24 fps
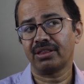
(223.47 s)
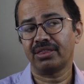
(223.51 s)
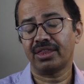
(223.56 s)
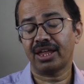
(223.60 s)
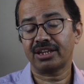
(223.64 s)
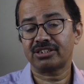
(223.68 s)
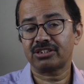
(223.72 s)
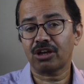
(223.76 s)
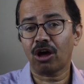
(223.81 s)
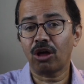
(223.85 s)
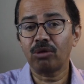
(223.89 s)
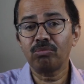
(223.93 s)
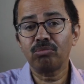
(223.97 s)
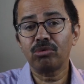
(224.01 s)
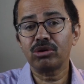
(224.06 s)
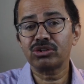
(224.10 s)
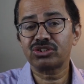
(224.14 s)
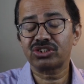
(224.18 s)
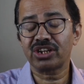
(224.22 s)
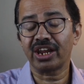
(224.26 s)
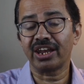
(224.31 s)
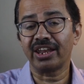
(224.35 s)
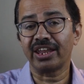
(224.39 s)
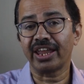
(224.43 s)
That's
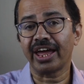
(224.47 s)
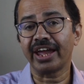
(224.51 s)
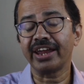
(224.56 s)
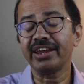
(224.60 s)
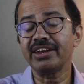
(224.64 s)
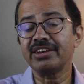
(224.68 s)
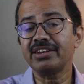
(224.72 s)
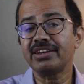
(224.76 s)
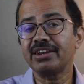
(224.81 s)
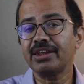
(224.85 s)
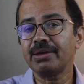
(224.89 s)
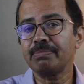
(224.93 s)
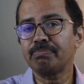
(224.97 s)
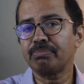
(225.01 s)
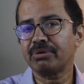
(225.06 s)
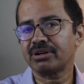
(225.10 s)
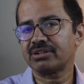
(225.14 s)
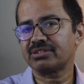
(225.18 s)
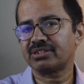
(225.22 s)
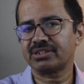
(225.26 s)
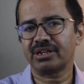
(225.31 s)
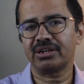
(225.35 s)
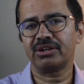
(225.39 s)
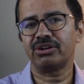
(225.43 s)
almost a
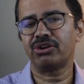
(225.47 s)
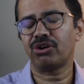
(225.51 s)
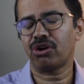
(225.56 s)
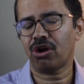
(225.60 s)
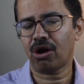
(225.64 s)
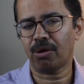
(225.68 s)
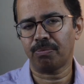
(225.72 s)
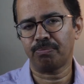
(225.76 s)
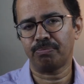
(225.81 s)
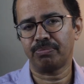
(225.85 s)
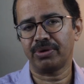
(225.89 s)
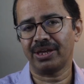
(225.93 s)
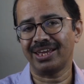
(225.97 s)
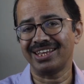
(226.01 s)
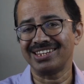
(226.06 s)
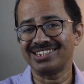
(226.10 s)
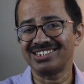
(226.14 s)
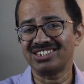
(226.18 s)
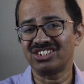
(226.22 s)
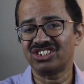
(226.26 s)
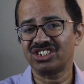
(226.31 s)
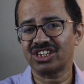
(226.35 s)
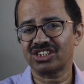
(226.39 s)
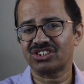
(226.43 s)
90% drop
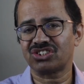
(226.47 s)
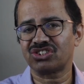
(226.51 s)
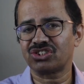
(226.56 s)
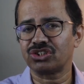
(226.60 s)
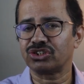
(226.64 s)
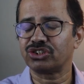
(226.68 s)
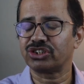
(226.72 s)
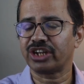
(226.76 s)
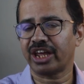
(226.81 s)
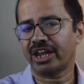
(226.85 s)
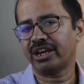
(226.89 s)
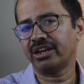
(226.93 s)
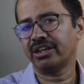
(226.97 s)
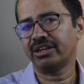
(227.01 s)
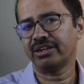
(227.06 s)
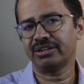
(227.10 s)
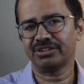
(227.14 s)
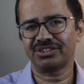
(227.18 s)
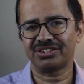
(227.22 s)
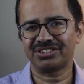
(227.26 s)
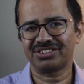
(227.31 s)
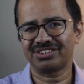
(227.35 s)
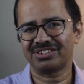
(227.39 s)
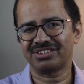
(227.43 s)
in just 10
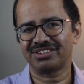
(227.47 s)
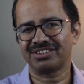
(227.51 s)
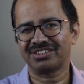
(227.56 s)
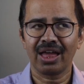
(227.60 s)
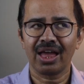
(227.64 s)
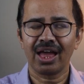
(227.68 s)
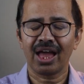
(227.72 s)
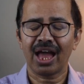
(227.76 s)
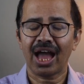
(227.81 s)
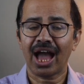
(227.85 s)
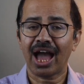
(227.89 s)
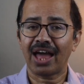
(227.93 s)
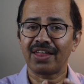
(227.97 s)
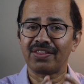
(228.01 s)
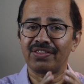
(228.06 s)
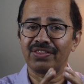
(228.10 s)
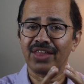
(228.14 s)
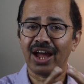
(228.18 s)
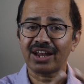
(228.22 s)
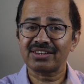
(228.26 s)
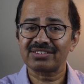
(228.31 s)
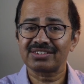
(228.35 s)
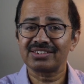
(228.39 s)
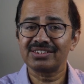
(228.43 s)
years.
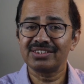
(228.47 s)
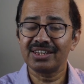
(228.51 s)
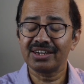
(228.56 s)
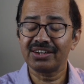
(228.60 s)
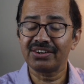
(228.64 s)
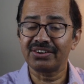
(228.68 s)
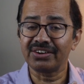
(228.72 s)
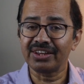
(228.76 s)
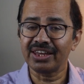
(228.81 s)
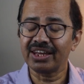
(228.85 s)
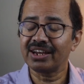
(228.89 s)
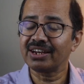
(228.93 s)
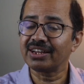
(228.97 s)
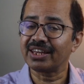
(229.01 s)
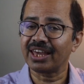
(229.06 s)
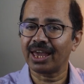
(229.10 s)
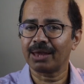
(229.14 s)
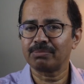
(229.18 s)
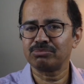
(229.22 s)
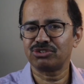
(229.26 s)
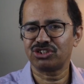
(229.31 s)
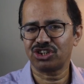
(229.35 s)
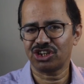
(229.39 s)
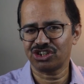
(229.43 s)
And that's the real
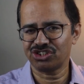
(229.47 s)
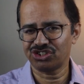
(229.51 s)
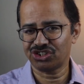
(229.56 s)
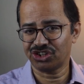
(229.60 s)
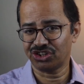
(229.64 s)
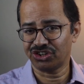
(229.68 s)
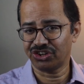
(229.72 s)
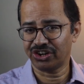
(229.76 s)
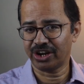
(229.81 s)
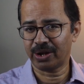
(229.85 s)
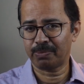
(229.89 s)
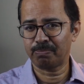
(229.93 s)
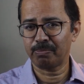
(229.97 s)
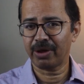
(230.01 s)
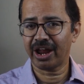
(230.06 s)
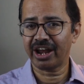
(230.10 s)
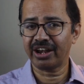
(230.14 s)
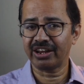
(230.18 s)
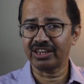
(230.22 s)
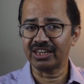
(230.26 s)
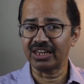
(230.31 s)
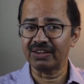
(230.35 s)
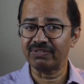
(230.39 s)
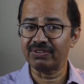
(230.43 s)
game changer. It
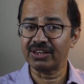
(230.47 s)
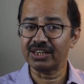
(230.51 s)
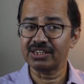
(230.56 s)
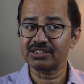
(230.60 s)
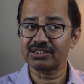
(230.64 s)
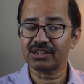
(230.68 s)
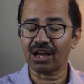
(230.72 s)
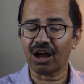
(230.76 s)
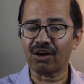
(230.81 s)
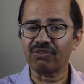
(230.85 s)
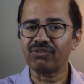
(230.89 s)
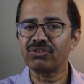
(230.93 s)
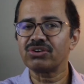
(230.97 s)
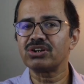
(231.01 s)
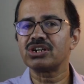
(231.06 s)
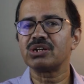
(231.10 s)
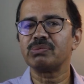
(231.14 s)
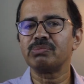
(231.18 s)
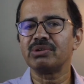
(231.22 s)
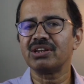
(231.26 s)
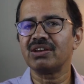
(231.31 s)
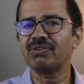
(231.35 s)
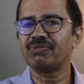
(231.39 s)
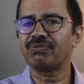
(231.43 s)
made EVs
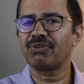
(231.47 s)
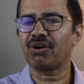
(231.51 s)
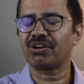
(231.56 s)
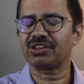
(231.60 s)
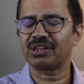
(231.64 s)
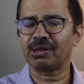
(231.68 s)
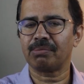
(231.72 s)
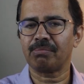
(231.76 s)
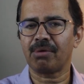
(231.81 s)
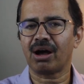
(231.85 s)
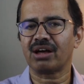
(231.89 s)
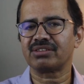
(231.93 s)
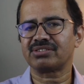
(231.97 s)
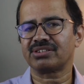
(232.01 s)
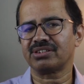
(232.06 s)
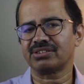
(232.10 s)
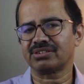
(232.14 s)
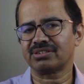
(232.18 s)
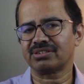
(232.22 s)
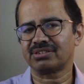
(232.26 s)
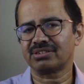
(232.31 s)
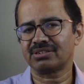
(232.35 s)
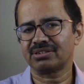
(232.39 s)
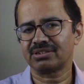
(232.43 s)
affordable for the
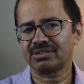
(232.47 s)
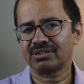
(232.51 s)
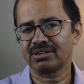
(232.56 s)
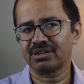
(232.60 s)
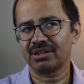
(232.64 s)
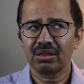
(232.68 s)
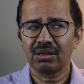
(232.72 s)
masses.